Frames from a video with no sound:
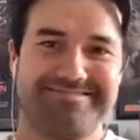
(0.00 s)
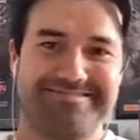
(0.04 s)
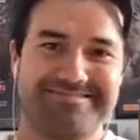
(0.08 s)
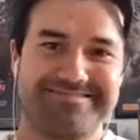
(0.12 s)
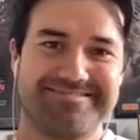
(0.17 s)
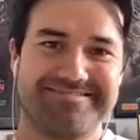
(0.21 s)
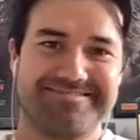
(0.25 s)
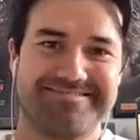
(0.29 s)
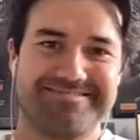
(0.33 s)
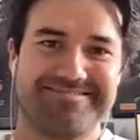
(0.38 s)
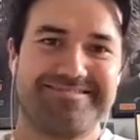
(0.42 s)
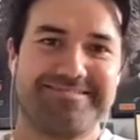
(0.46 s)

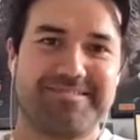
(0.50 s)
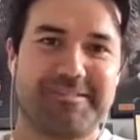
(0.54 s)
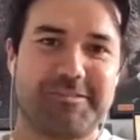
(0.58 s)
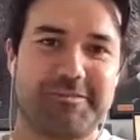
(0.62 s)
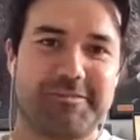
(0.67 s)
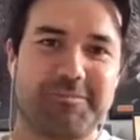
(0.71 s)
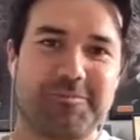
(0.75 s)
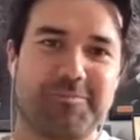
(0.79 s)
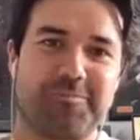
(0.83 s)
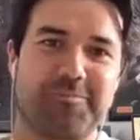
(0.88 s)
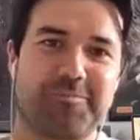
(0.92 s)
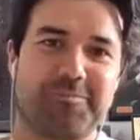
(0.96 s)

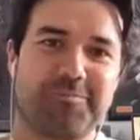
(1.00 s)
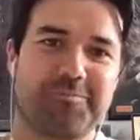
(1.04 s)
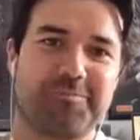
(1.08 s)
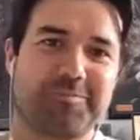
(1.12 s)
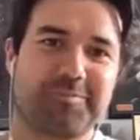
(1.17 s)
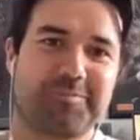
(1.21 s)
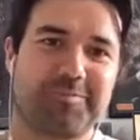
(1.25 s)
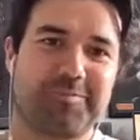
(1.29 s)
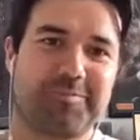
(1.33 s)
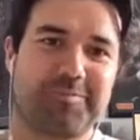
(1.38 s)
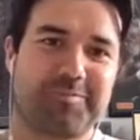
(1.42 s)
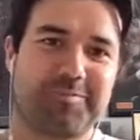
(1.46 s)

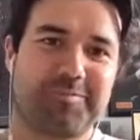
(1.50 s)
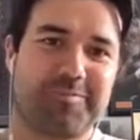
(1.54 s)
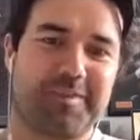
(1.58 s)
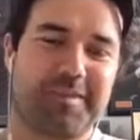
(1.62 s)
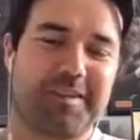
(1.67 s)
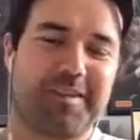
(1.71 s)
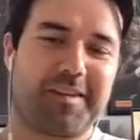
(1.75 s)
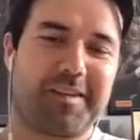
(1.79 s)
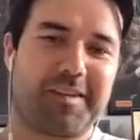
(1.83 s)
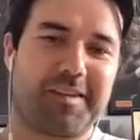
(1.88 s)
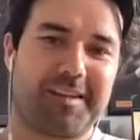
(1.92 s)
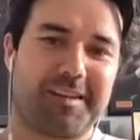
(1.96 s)

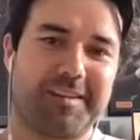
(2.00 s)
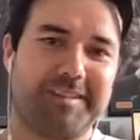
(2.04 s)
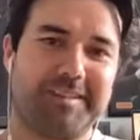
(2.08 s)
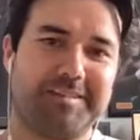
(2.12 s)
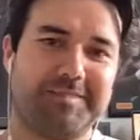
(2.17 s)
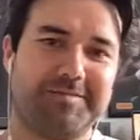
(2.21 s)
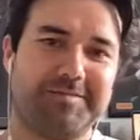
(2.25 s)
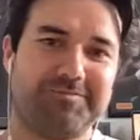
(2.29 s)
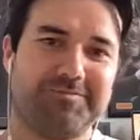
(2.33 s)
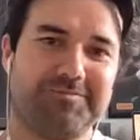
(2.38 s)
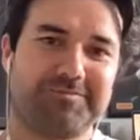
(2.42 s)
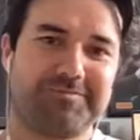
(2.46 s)

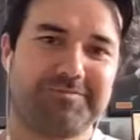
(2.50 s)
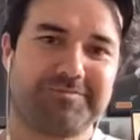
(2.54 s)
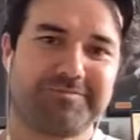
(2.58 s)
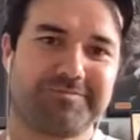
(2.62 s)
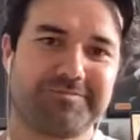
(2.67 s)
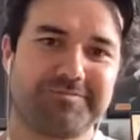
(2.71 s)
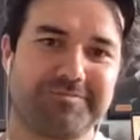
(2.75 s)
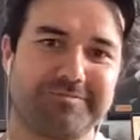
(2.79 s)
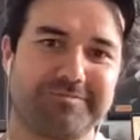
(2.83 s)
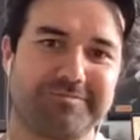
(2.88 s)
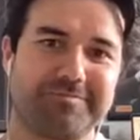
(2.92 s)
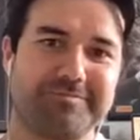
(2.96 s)

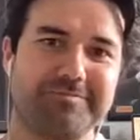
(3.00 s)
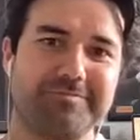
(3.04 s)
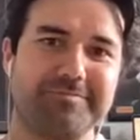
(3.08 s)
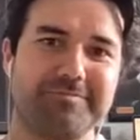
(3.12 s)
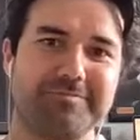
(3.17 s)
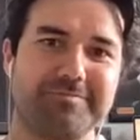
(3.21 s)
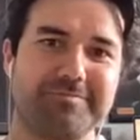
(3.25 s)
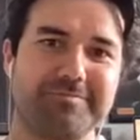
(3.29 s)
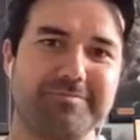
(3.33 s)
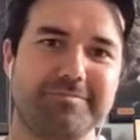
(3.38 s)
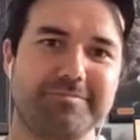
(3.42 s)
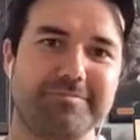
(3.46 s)

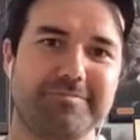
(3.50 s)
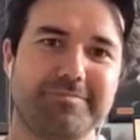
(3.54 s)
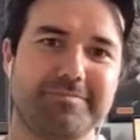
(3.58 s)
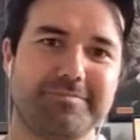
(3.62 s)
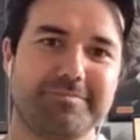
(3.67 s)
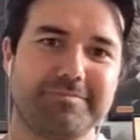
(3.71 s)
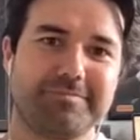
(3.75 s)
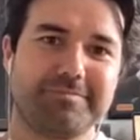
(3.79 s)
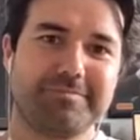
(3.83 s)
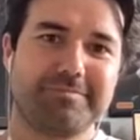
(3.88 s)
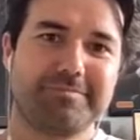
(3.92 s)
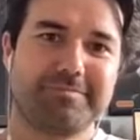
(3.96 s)

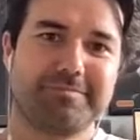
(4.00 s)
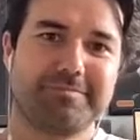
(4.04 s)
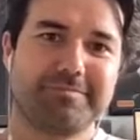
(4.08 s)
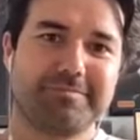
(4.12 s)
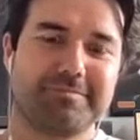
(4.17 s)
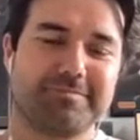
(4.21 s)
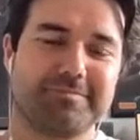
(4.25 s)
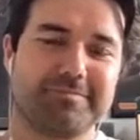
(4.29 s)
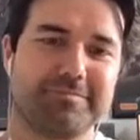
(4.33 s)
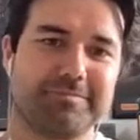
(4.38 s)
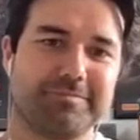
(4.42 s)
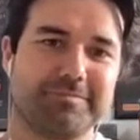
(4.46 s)

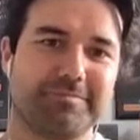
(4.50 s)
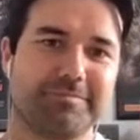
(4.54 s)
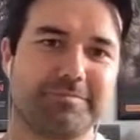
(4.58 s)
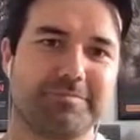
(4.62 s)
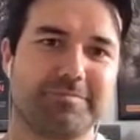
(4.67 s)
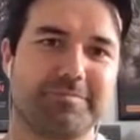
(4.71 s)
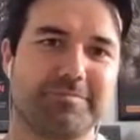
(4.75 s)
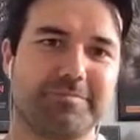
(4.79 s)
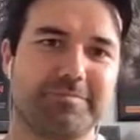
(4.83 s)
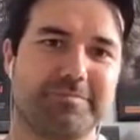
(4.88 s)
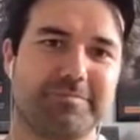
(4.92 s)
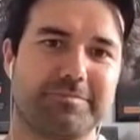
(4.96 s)

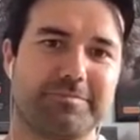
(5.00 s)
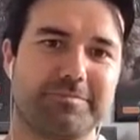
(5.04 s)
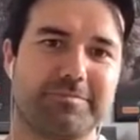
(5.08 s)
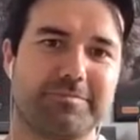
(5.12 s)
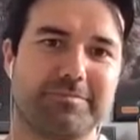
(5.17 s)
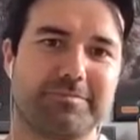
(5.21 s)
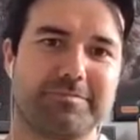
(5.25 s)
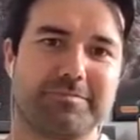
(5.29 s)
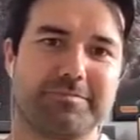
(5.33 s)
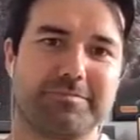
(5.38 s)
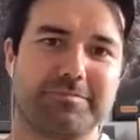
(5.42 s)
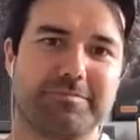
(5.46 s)

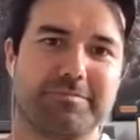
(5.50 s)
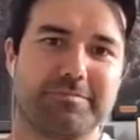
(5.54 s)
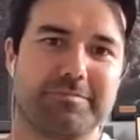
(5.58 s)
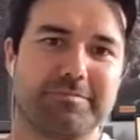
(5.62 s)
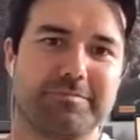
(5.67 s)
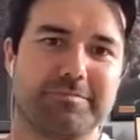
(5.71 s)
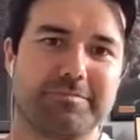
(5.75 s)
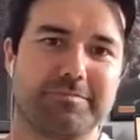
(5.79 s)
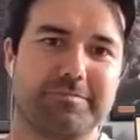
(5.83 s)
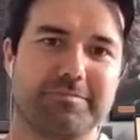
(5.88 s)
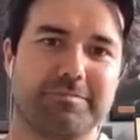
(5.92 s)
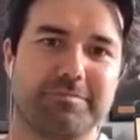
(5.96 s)

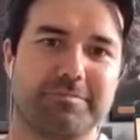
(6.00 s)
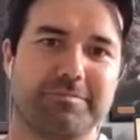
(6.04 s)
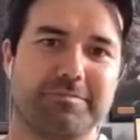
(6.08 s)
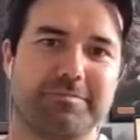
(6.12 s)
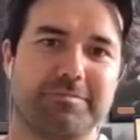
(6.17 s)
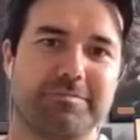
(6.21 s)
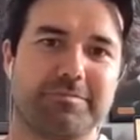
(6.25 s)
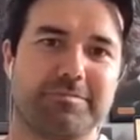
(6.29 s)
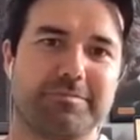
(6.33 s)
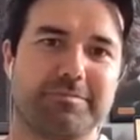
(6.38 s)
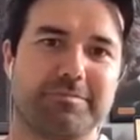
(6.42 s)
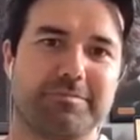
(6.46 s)

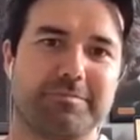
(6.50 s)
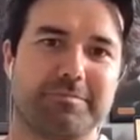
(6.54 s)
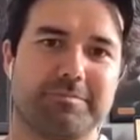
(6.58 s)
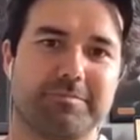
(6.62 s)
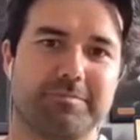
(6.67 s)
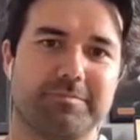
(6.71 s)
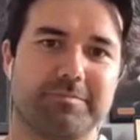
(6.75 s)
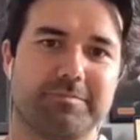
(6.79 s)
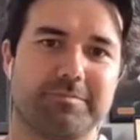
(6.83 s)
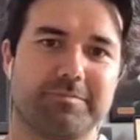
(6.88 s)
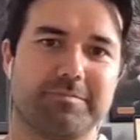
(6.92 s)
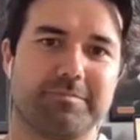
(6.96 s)

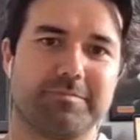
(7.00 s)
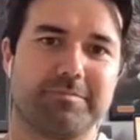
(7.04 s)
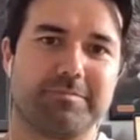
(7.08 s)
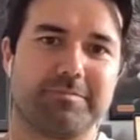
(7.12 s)
(not speaking)